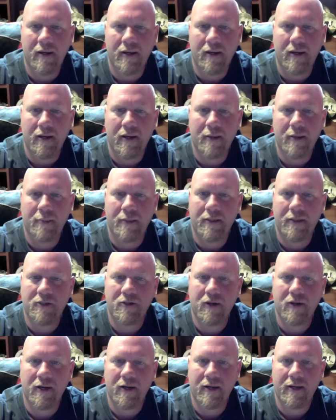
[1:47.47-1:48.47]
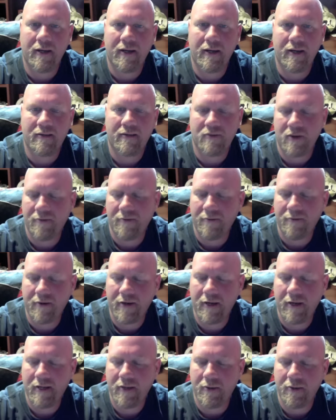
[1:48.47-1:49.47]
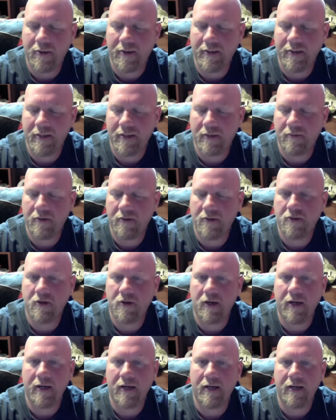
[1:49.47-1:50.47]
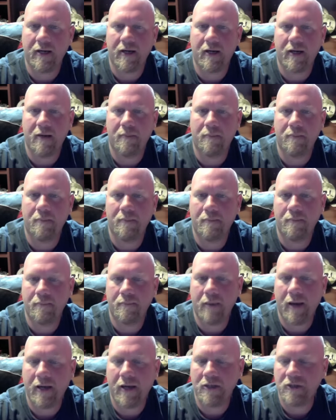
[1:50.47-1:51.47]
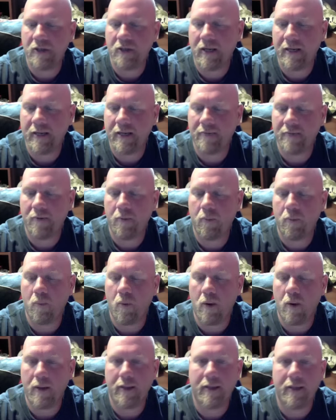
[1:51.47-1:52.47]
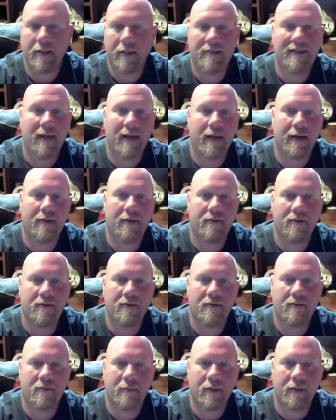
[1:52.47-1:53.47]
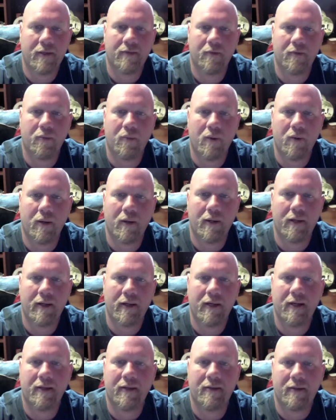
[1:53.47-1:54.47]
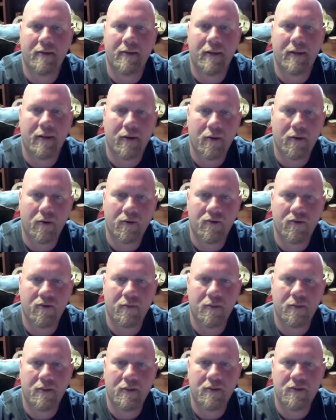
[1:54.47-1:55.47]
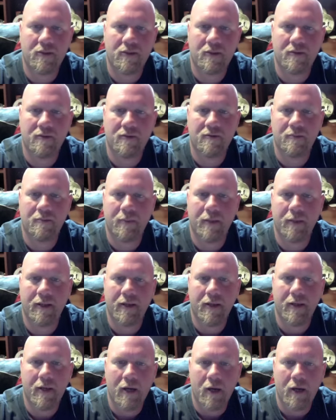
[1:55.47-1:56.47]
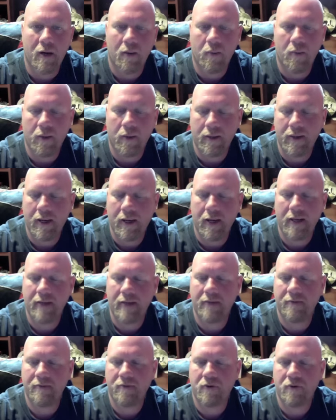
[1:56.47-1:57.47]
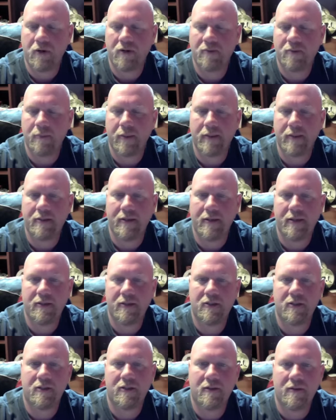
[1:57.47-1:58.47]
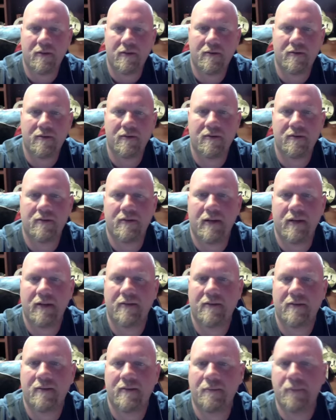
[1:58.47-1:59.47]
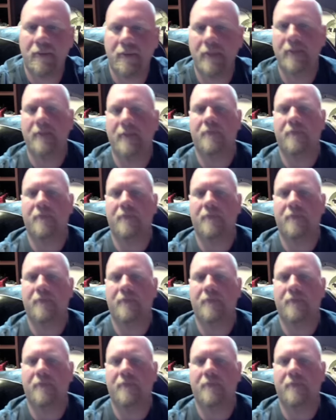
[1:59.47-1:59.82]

anybody try it. So I figured I'd go ahead and give it a try. Um, actually, I never wanted a tank system. I never wanted anything that held so much juice. But what kind of draws my attention to this is that it's completely